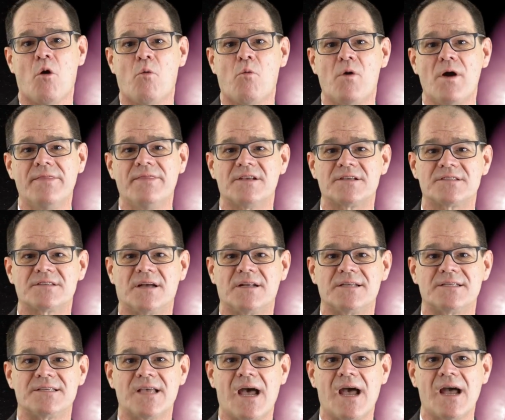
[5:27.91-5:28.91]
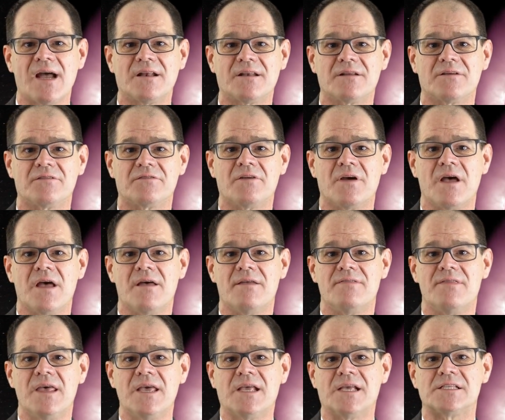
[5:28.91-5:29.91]
When the Sun is active,
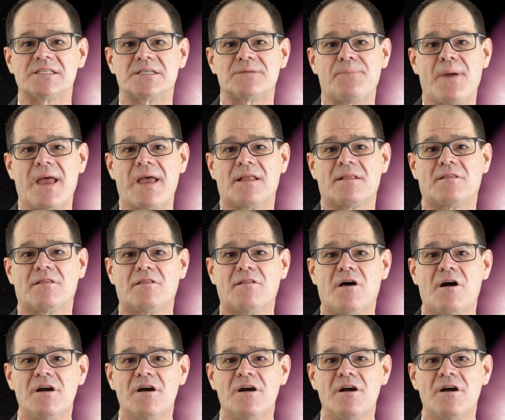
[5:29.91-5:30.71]
they can span